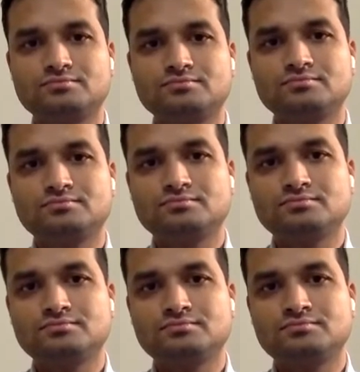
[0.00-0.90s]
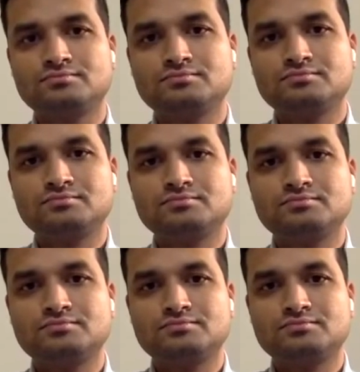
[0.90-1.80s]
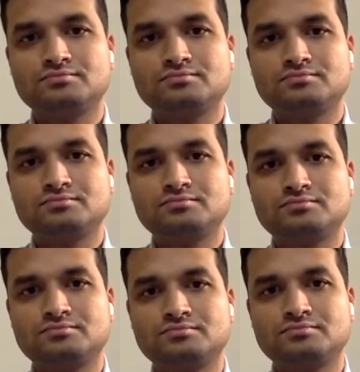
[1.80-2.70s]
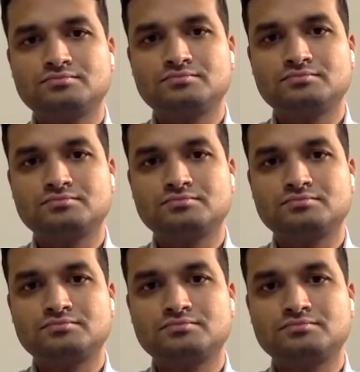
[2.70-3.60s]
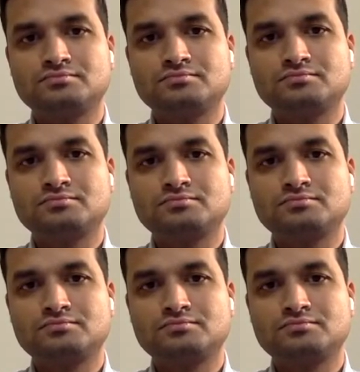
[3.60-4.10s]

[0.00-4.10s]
The person shown says nothing.